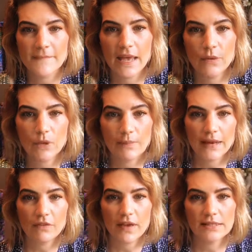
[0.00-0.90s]
Can we
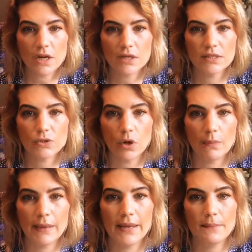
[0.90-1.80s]
manifest our
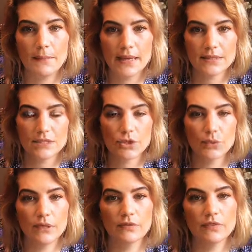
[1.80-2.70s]
soulmate
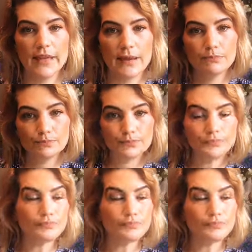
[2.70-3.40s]
twin flame?